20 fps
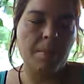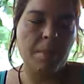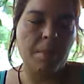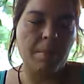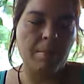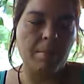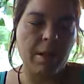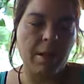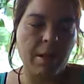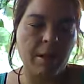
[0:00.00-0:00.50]

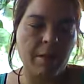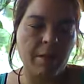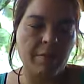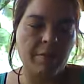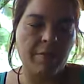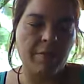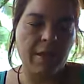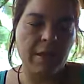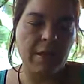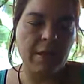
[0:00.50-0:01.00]
May you
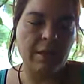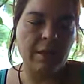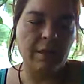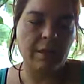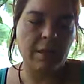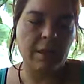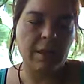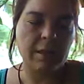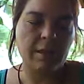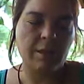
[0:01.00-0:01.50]
find
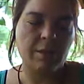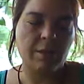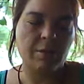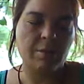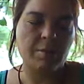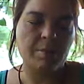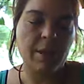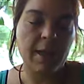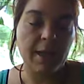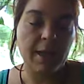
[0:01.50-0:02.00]

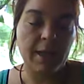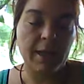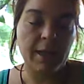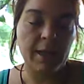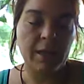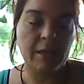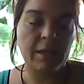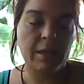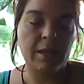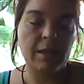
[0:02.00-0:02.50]
lesser
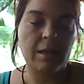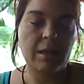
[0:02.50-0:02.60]
pain,